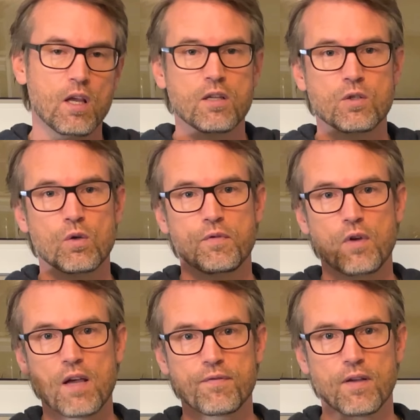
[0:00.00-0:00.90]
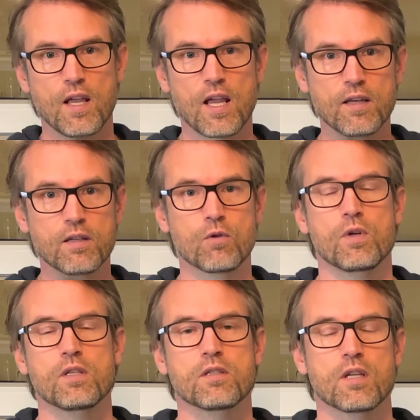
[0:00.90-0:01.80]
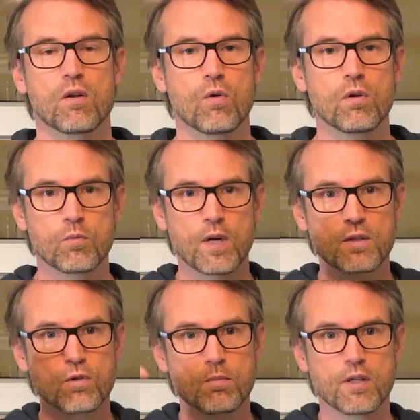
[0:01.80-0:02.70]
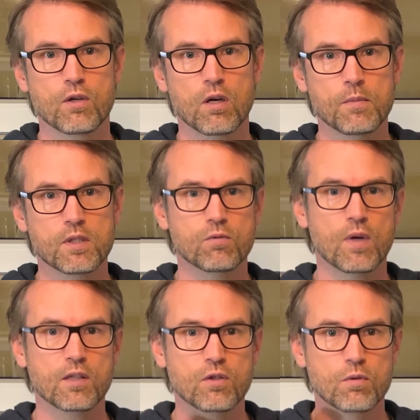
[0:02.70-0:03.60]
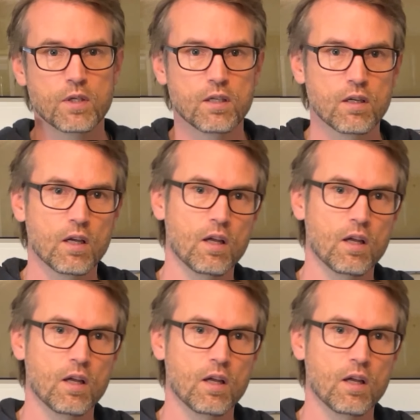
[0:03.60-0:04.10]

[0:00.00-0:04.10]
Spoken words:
So if you have any questions at all, write to me in the comments, write to me